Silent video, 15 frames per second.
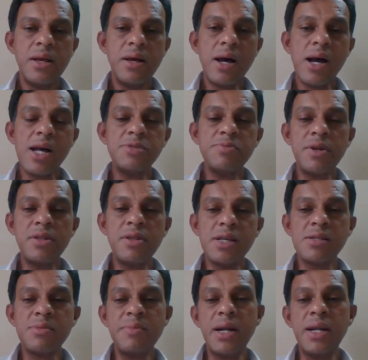as per the
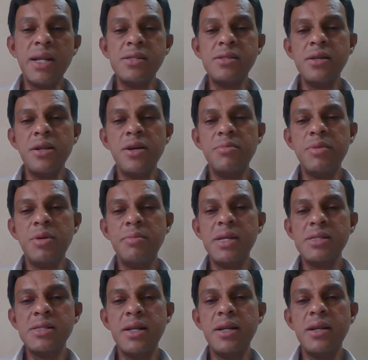expectation of the
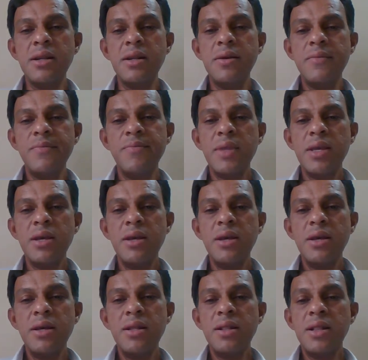patient,
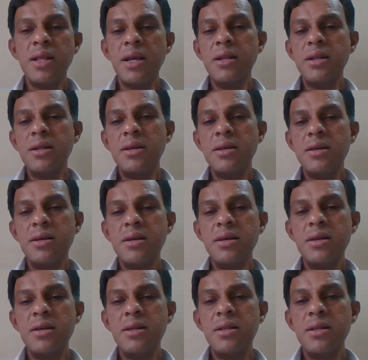then
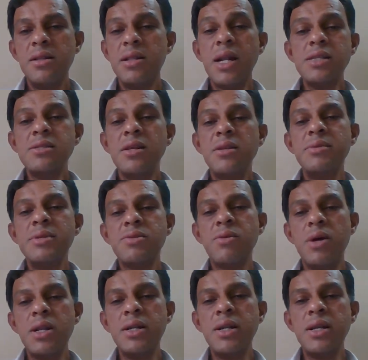that service
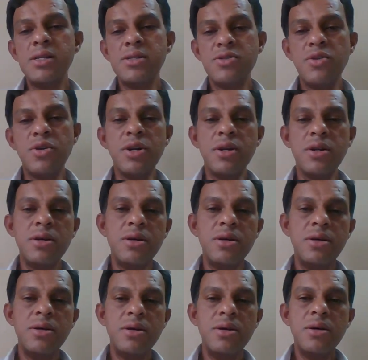quality is not
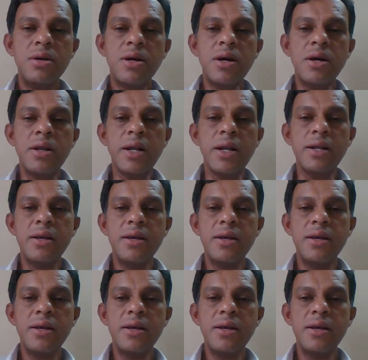correct.